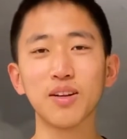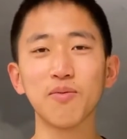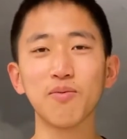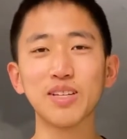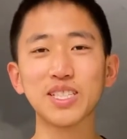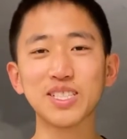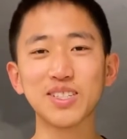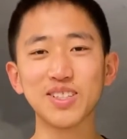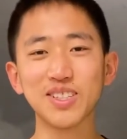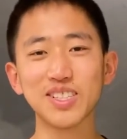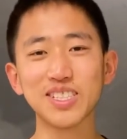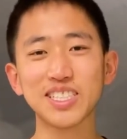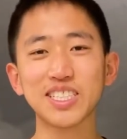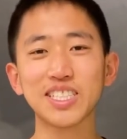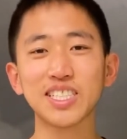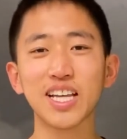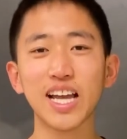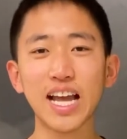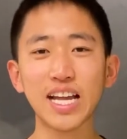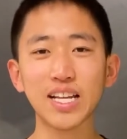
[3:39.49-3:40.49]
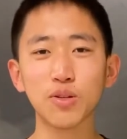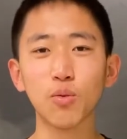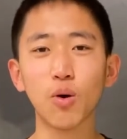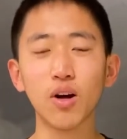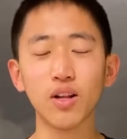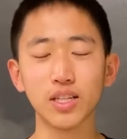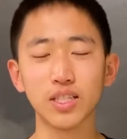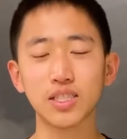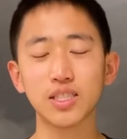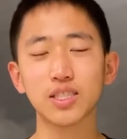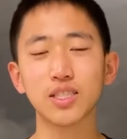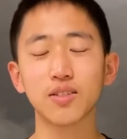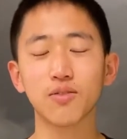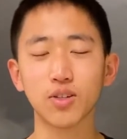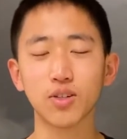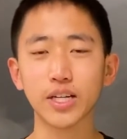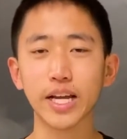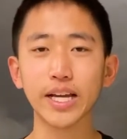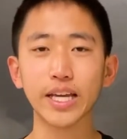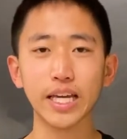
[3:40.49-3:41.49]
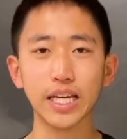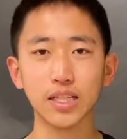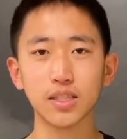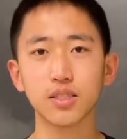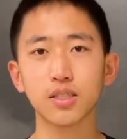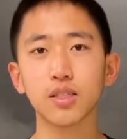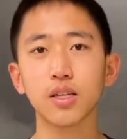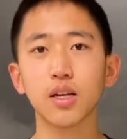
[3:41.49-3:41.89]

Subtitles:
physicalists and dualists for decades.